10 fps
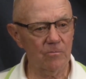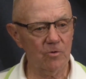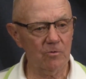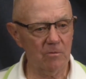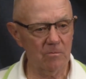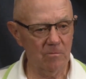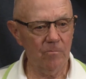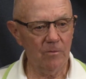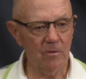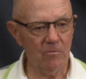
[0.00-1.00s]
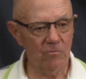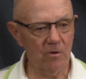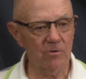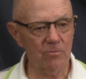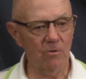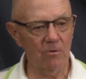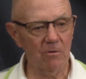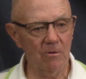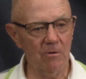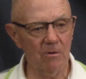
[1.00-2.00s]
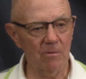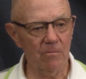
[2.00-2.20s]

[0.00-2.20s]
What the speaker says: A very small car.